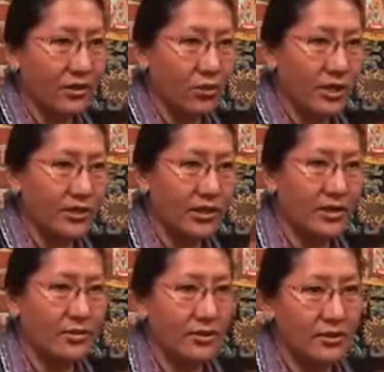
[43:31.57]
the water
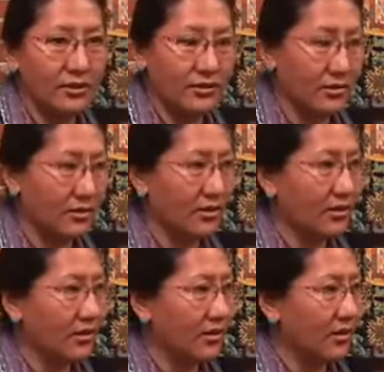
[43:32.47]
element.
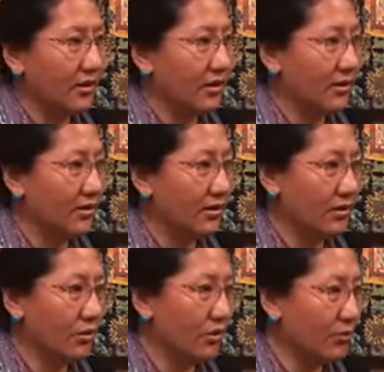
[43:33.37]

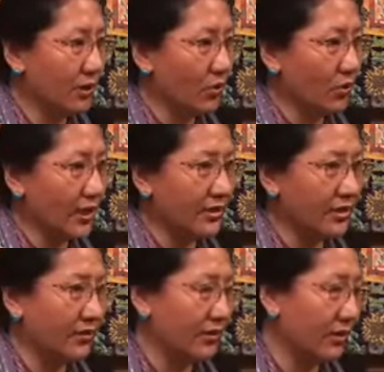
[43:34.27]
Compare water
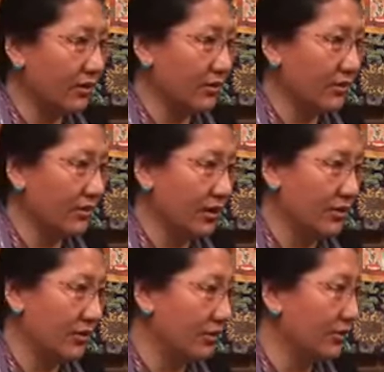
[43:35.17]
and the earth
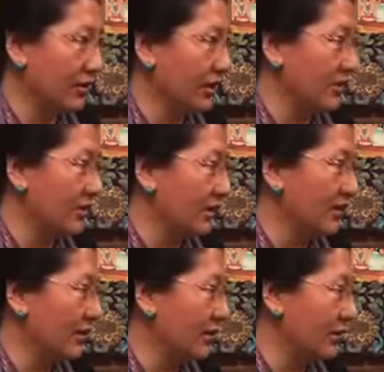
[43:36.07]

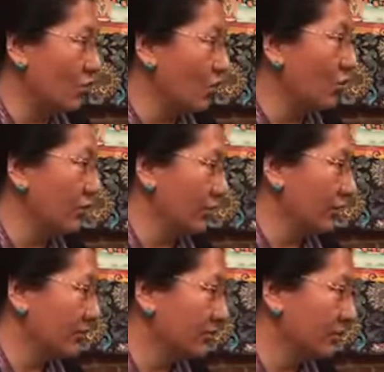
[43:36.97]
is warmer,
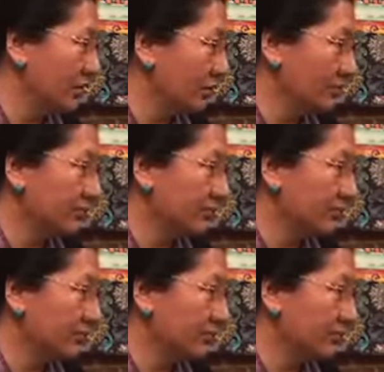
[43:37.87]
no?